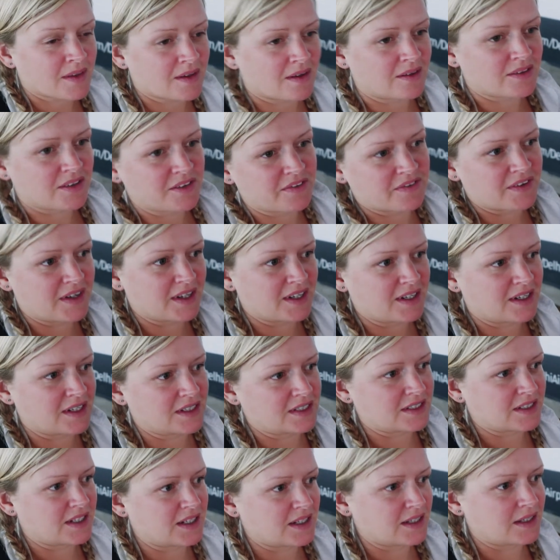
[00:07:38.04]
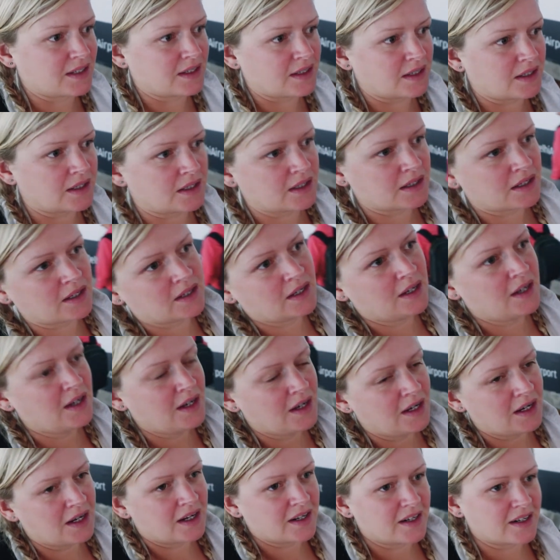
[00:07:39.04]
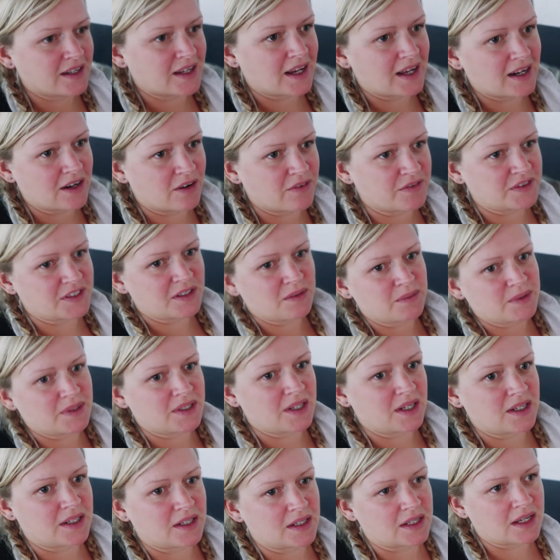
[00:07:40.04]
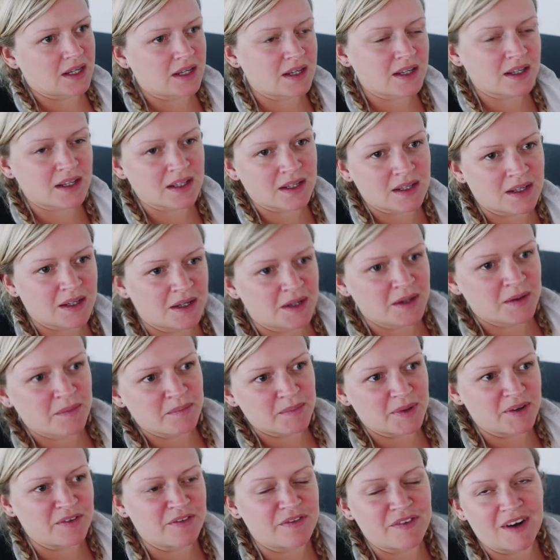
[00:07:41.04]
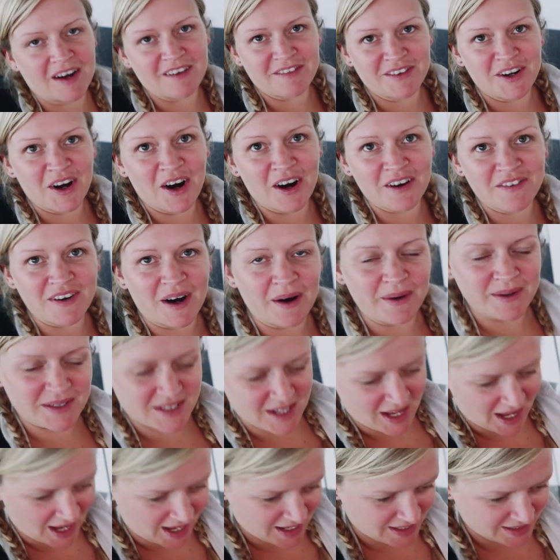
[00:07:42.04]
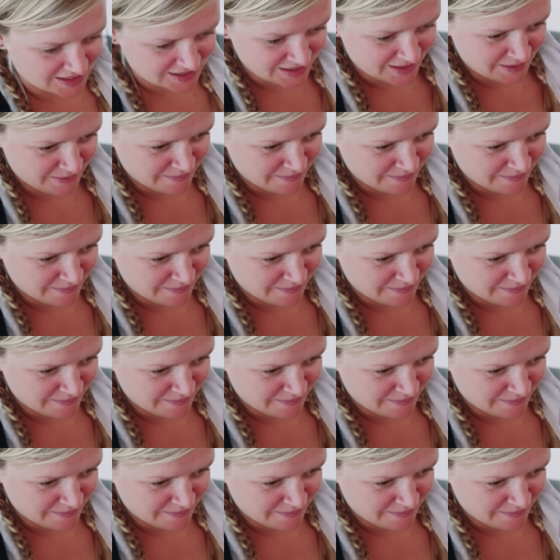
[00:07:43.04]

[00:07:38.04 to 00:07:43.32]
on the flight last night, and again obviously with like being five and a half hours ahead.